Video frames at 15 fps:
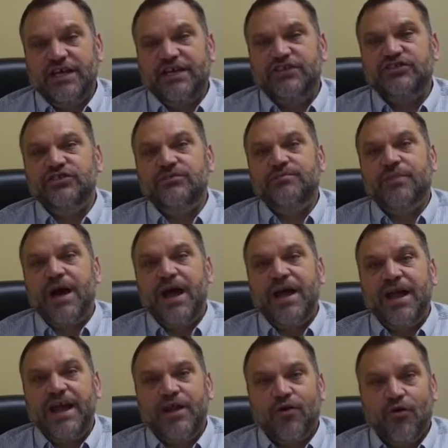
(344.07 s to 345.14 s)
issued by
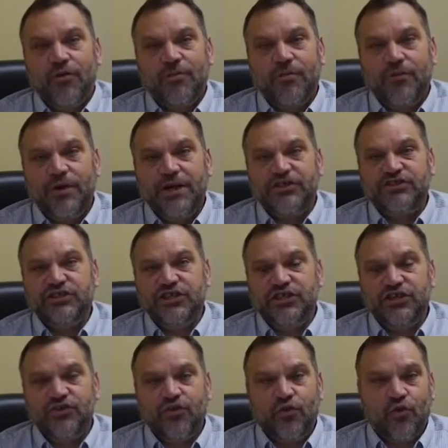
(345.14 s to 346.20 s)
a
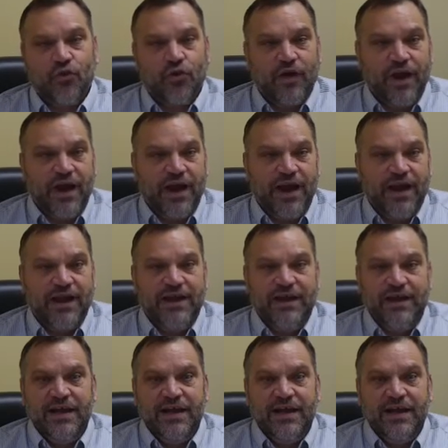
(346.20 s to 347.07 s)
corporation or a